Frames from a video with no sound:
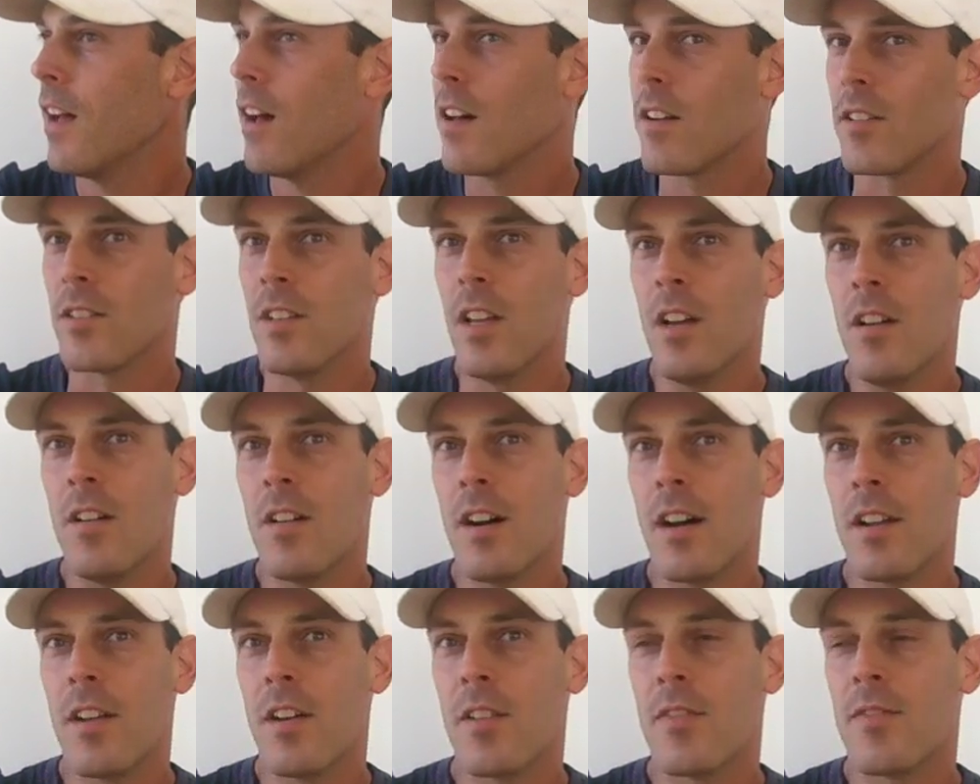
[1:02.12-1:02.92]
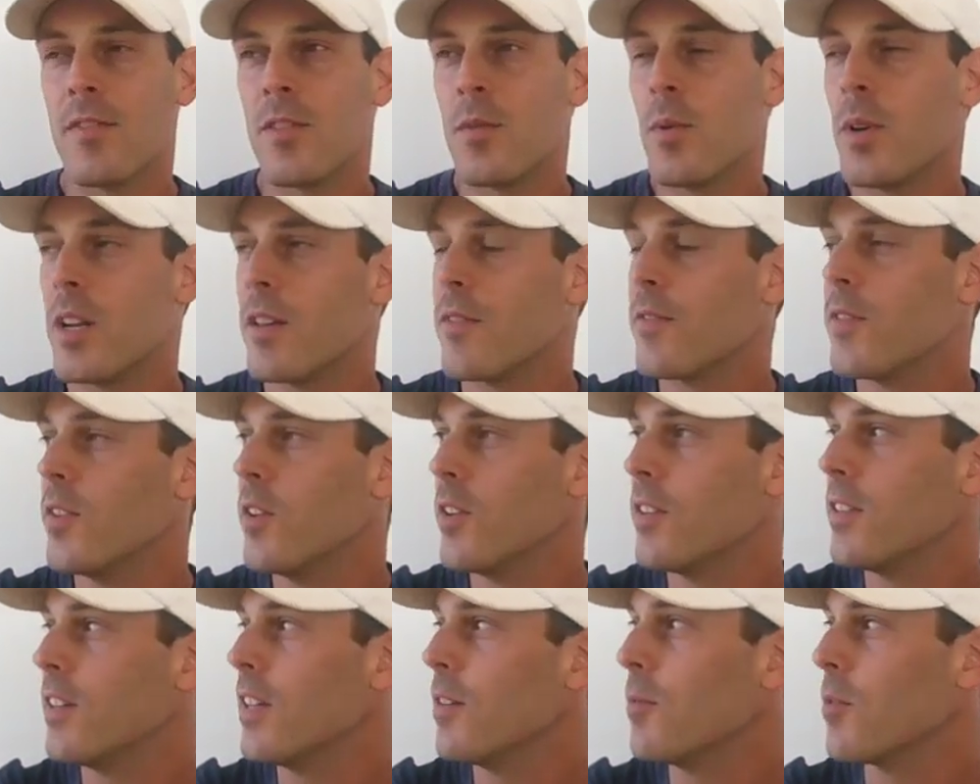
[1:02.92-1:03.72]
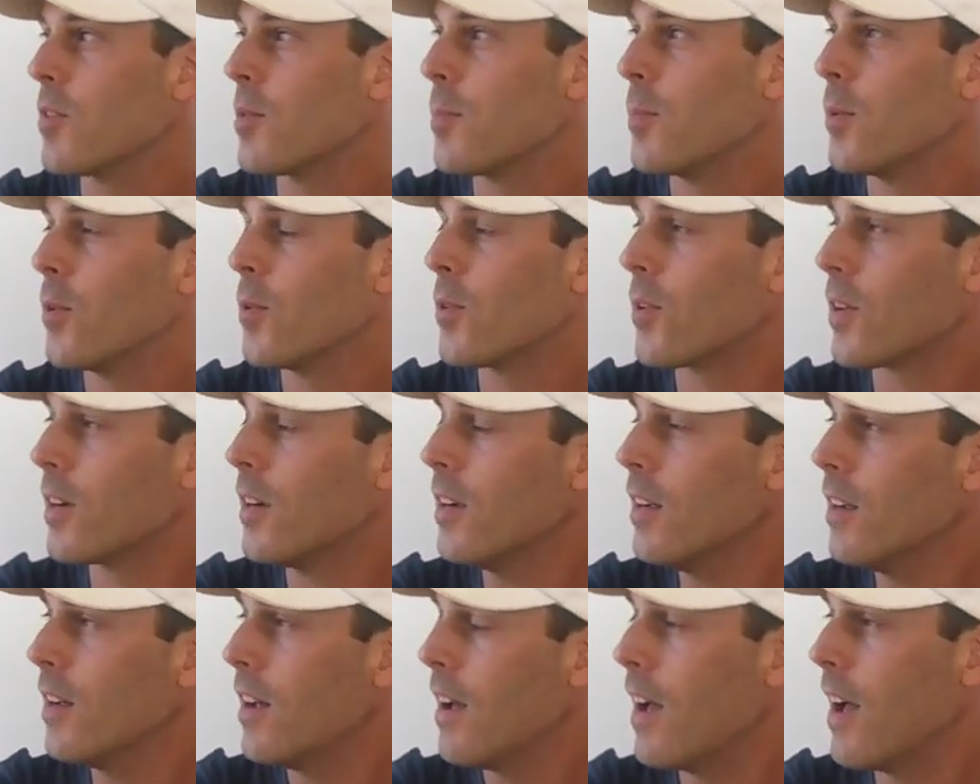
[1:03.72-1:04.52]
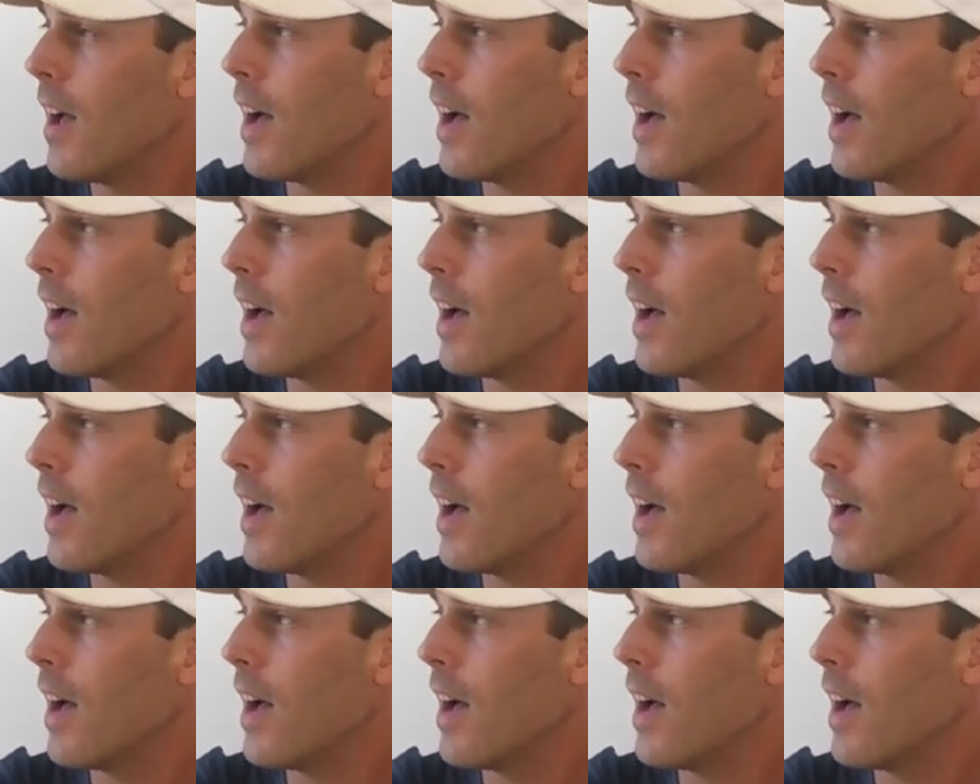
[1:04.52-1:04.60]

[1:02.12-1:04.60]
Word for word: I don't know. I know 2013 was Bora.